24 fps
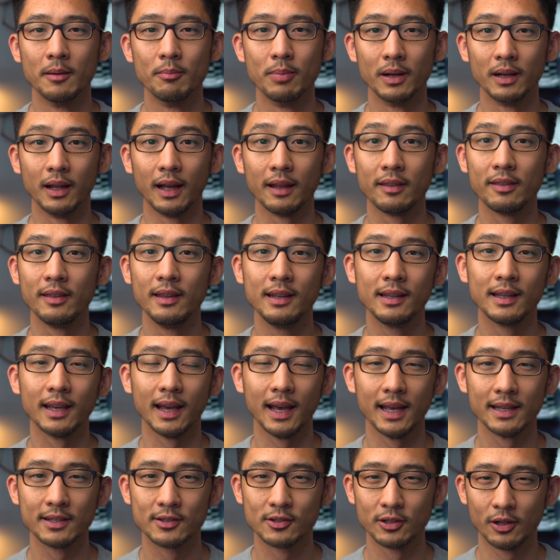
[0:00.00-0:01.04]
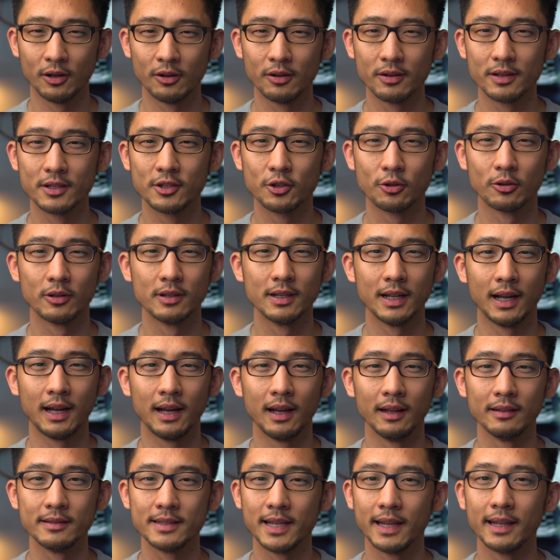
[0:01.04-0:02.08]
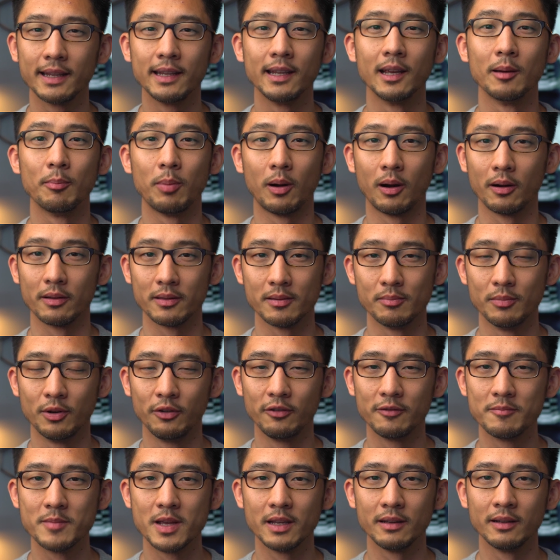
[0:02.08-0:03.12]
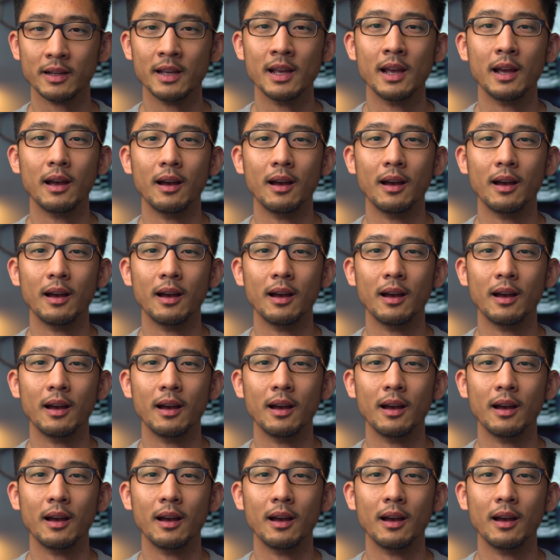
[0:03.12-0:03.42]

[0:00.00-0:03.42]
but I think as long as you're not taking apart the movement,